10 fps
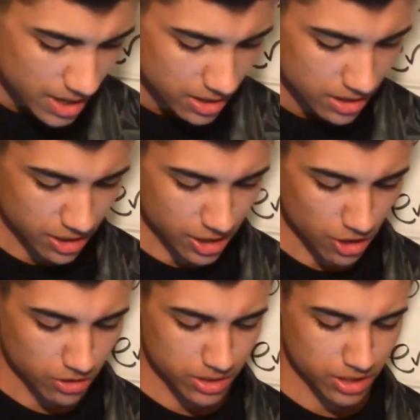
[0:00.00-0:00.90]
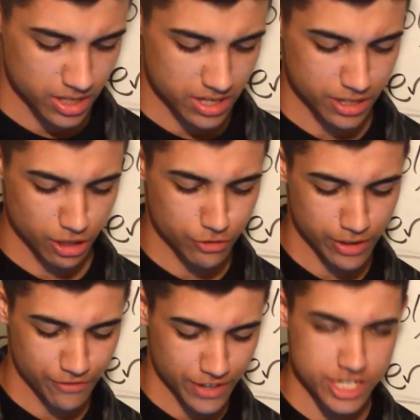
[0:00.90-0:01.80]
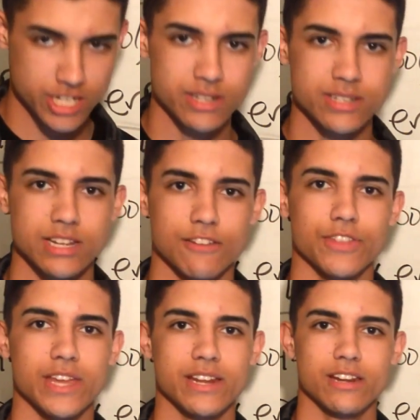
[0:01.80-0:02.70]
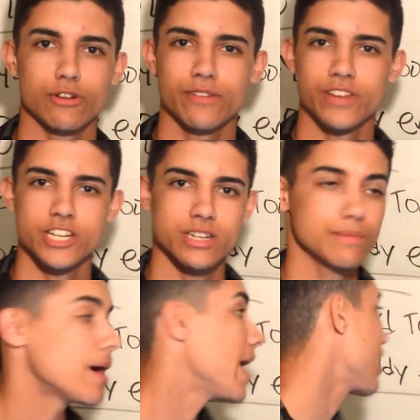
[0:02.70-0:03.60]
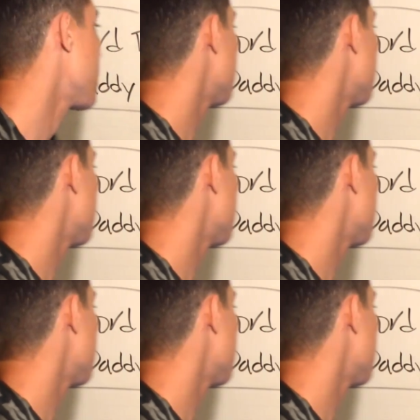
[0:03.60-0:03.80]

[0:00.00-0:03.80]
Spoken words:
you know, you can deal with revisions if they need a revision by